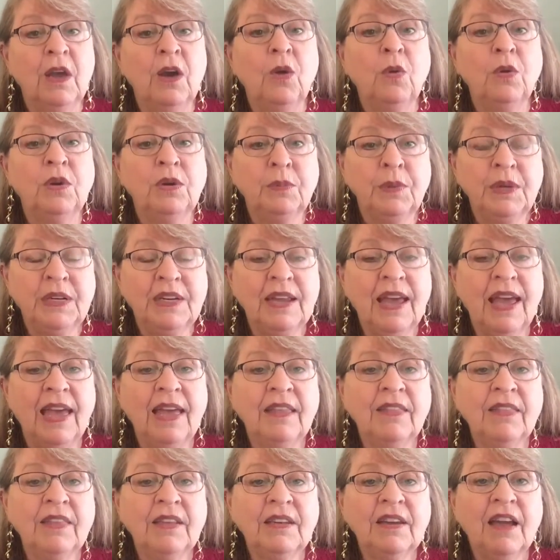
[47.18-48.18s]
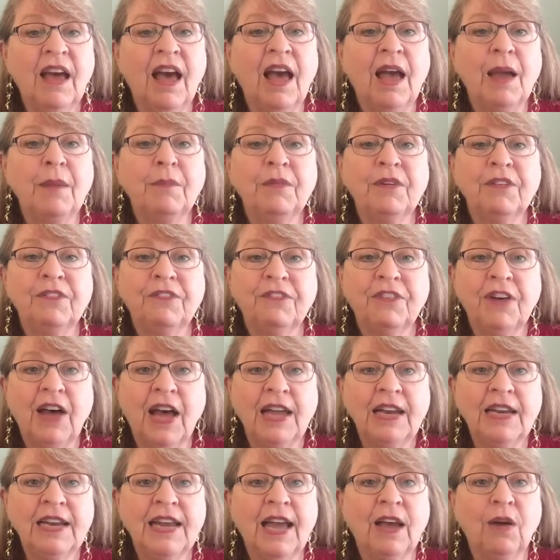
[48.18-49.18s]
When we take the time to
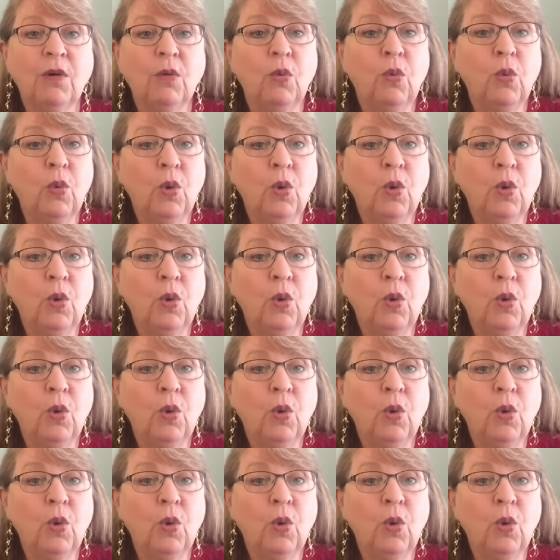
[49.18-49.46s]
find out